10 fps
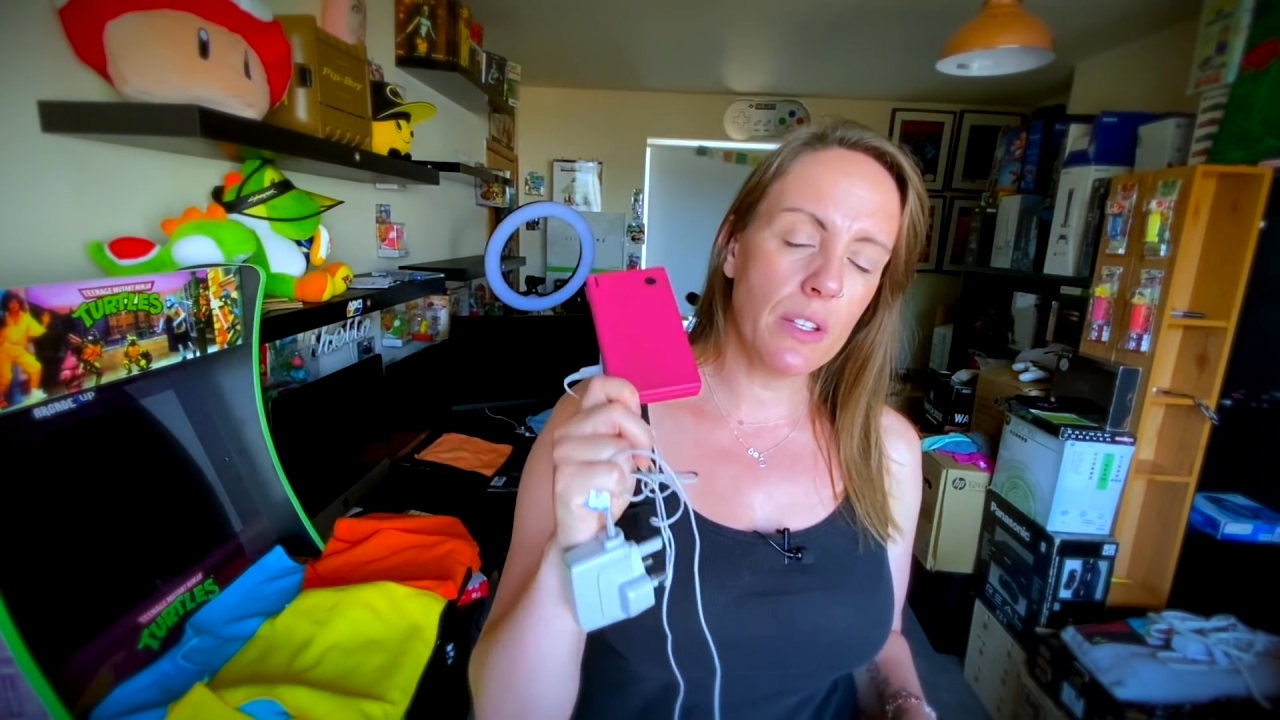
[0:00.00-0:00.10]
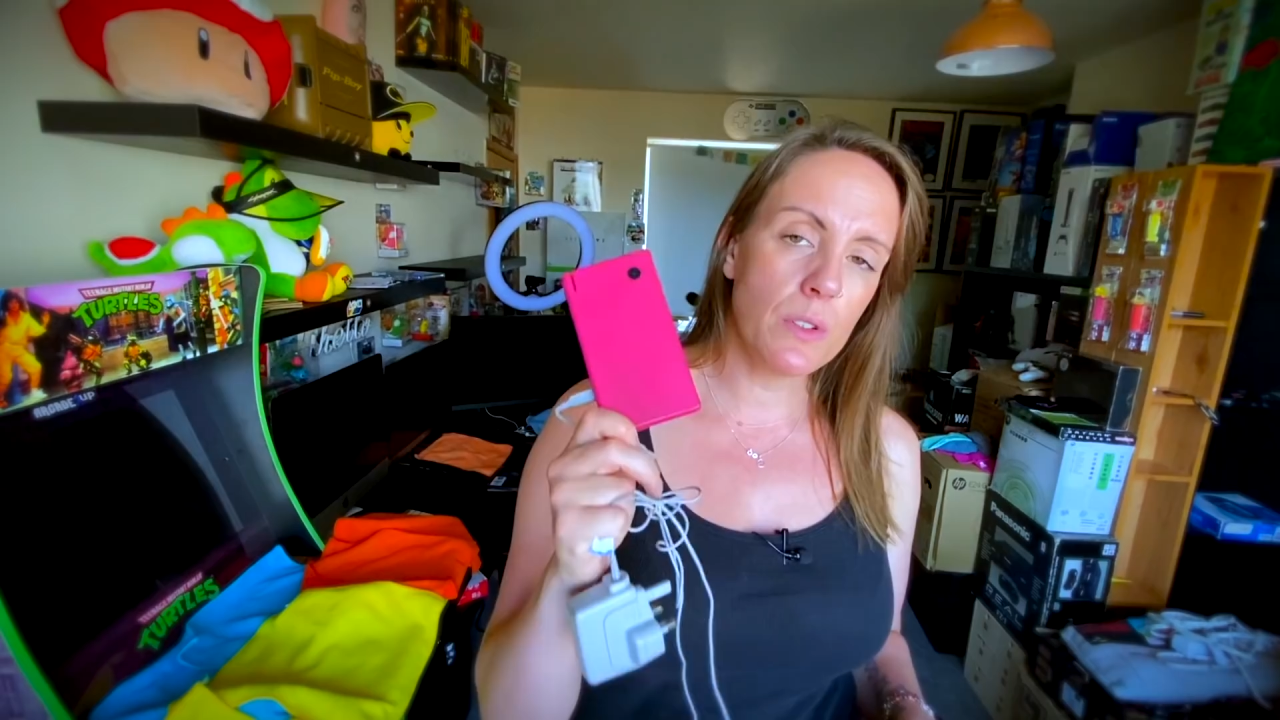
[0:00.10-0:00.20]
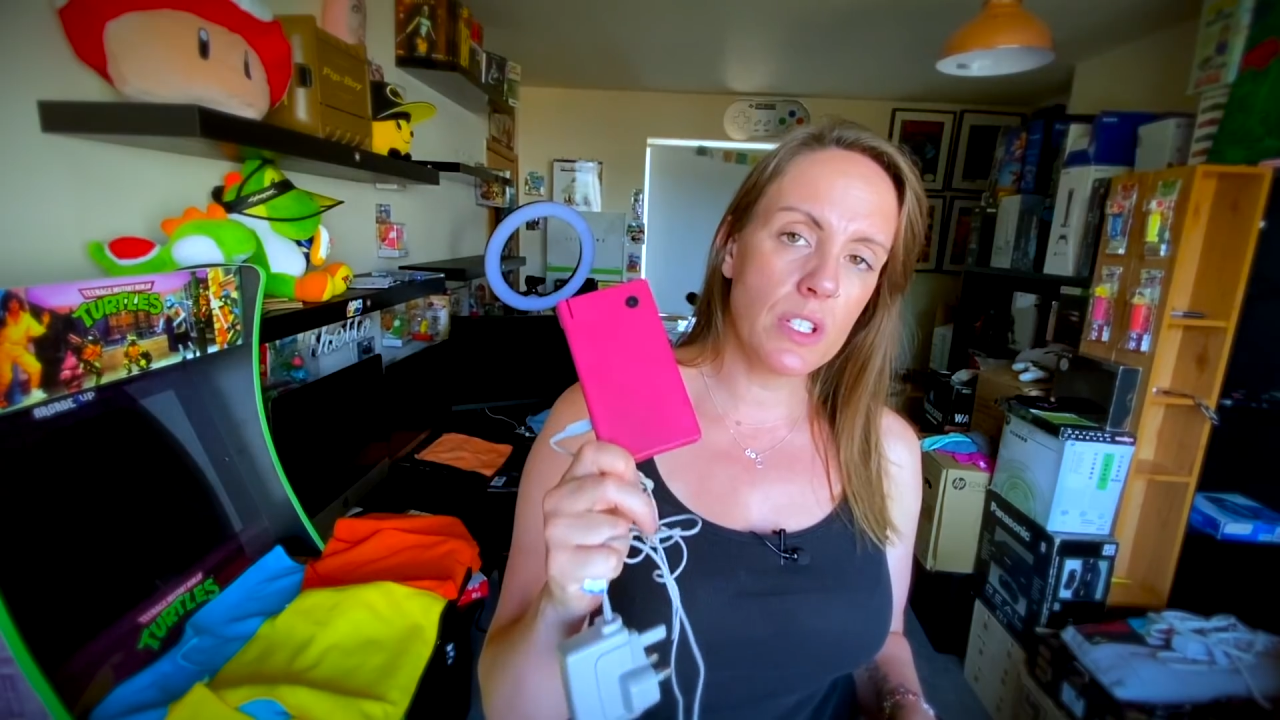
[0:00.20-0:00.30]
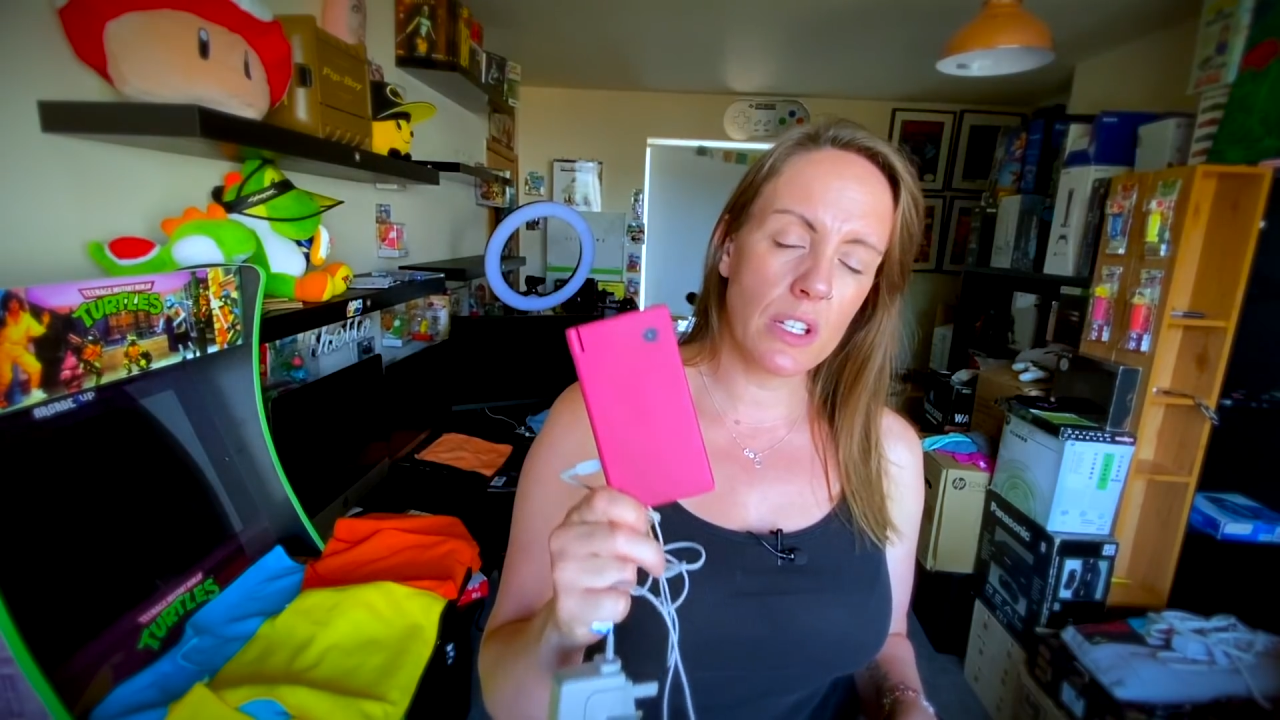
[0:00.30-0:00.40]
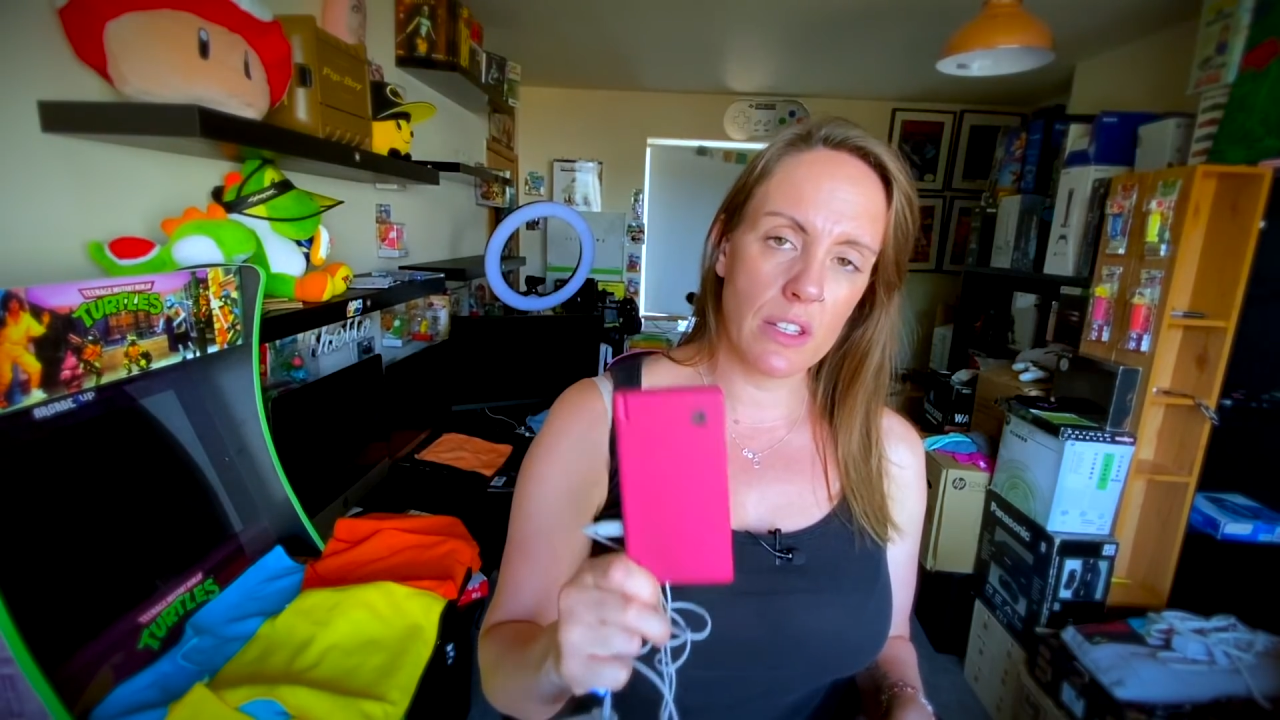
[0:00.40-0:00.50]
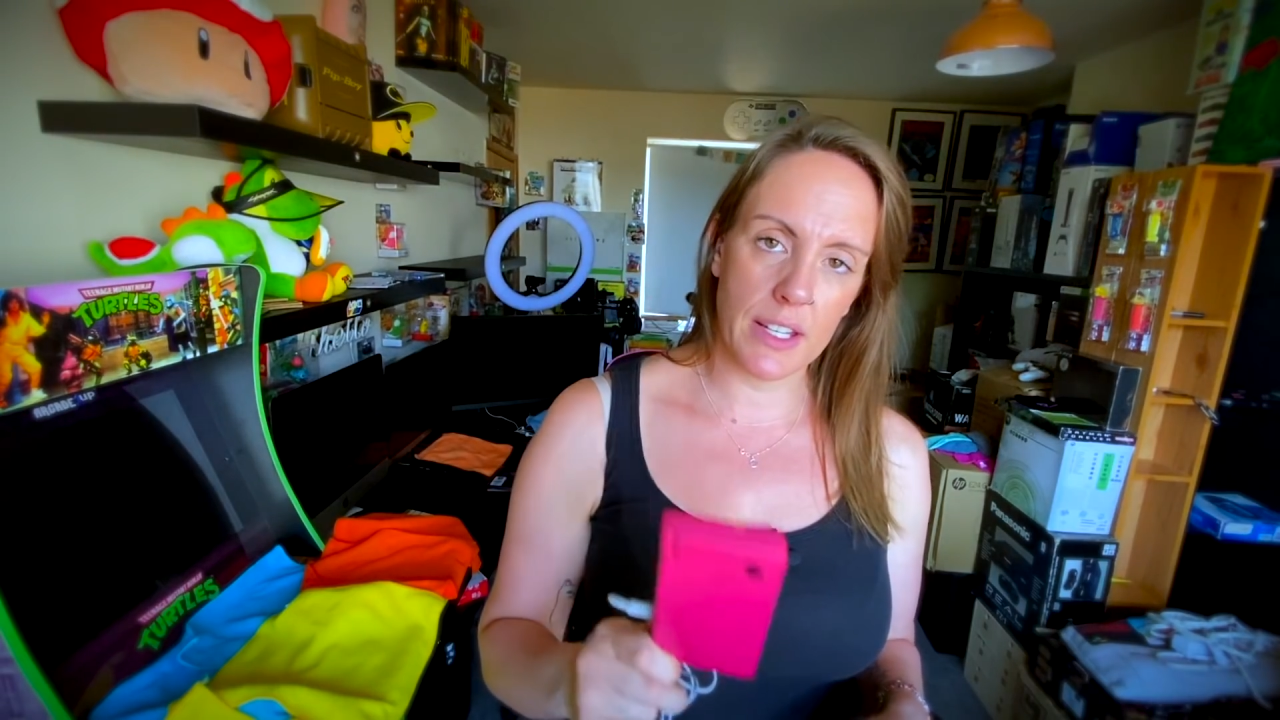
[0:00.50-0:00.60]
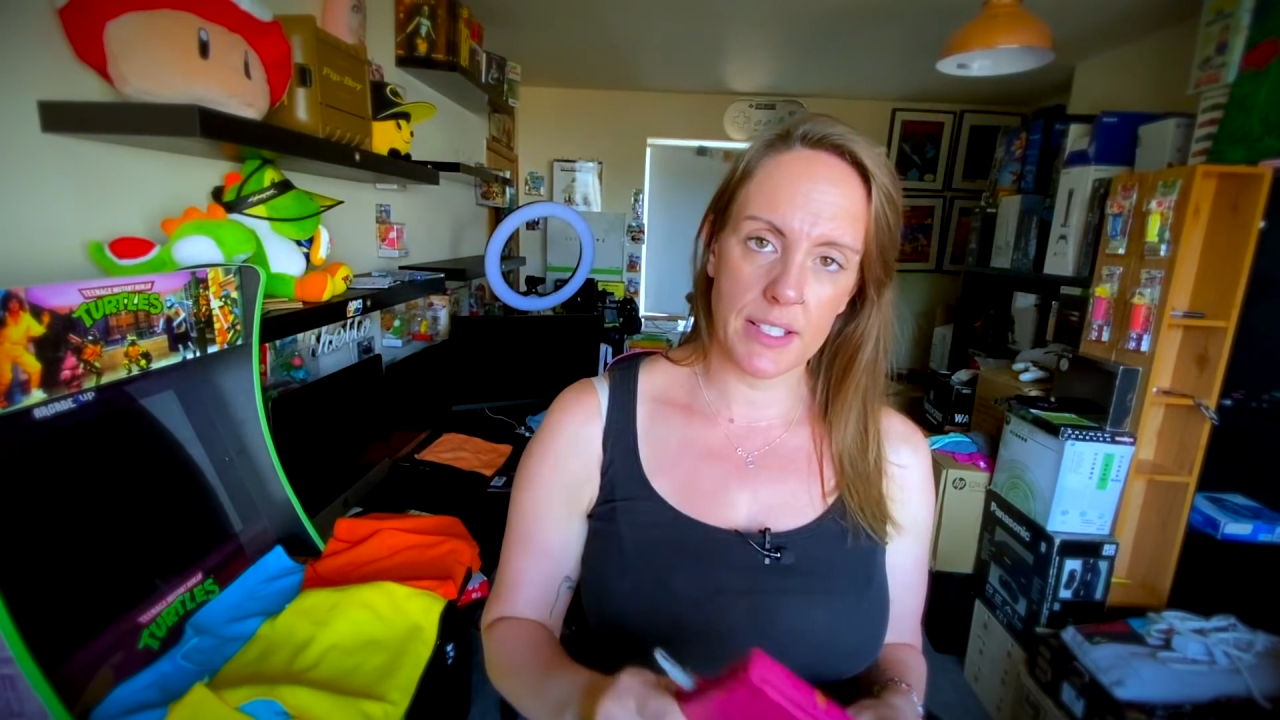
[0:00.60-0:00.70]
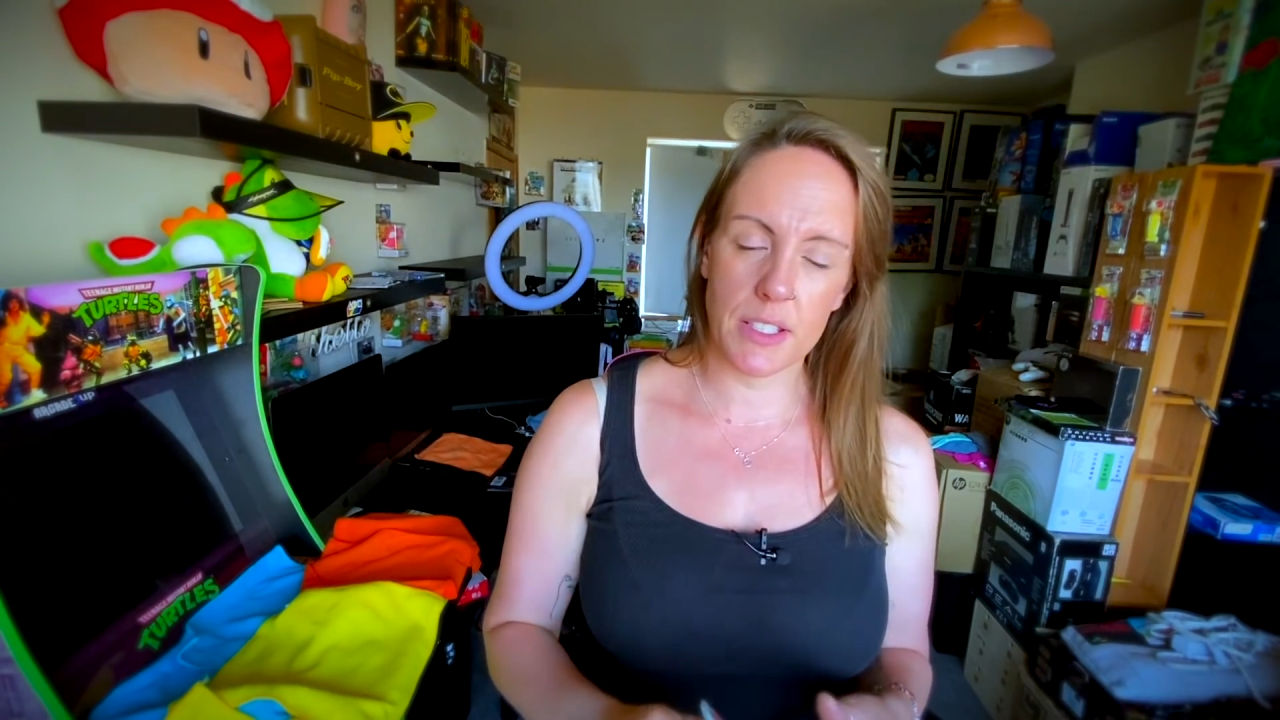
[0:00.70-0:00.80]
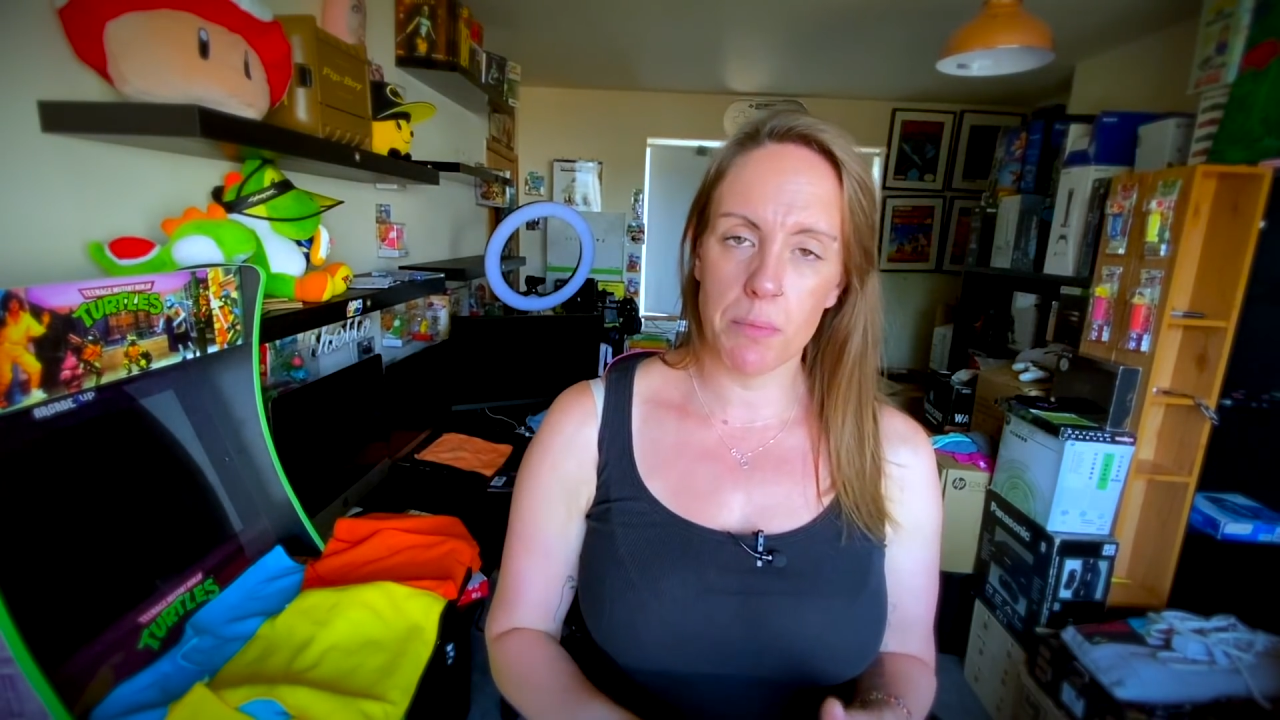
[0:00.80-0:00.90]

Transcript: using this